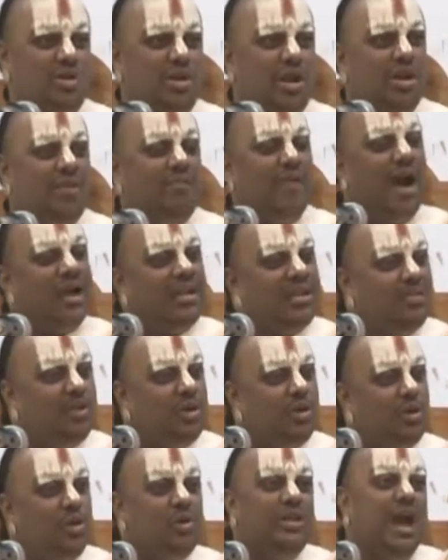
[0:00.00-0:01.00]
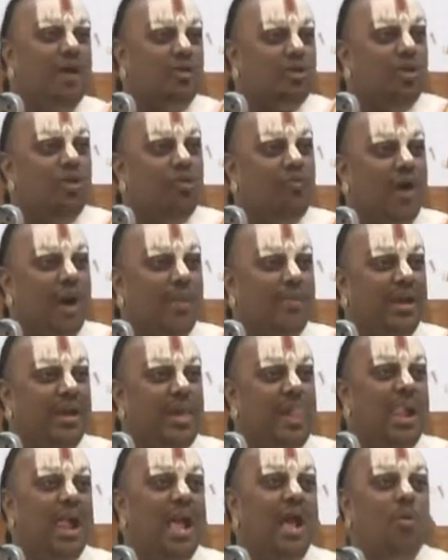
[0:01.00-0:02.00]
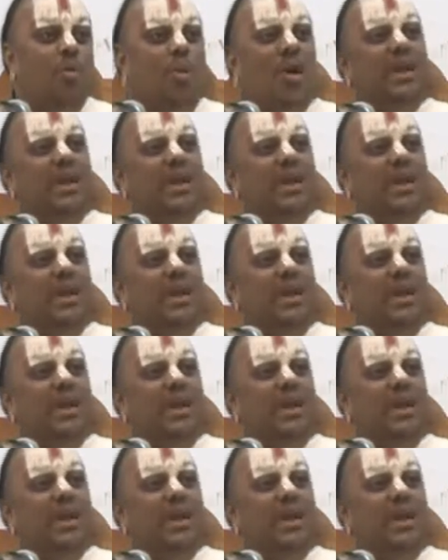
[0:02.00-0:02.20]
loans. What they will do, they have to do farming